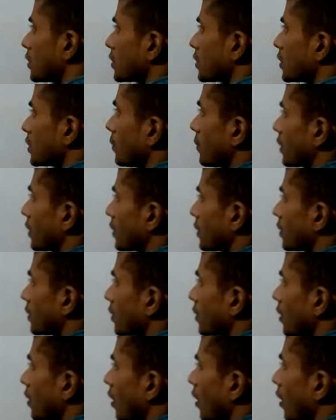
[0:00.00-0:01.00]

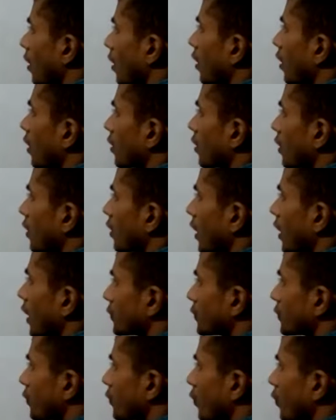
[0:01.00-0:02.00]
7 are
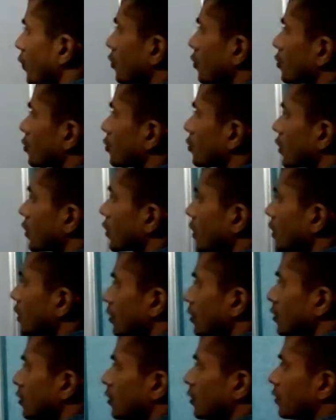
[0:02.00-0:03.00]
as follows,
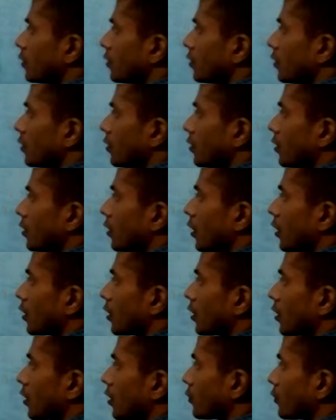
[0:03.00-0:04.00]
okay,
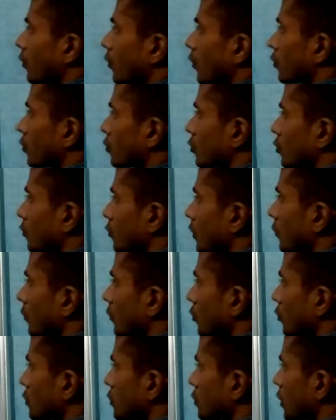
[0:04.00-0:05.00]
are as follows. So we
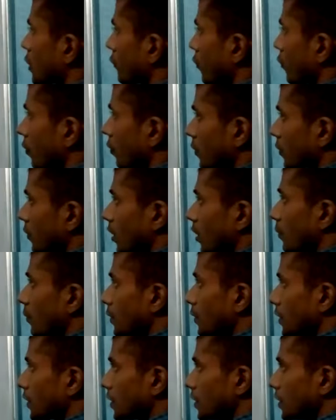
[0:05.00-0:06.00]
have to check from the
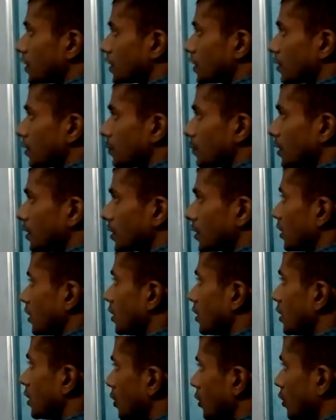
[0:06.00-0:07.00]
complete 3-digit numbers
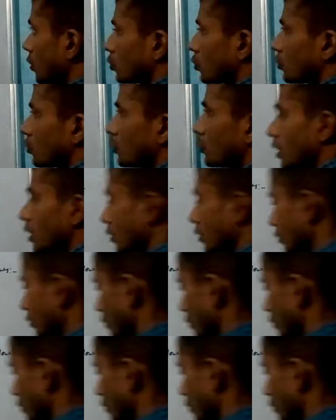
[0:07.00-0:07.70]
those which are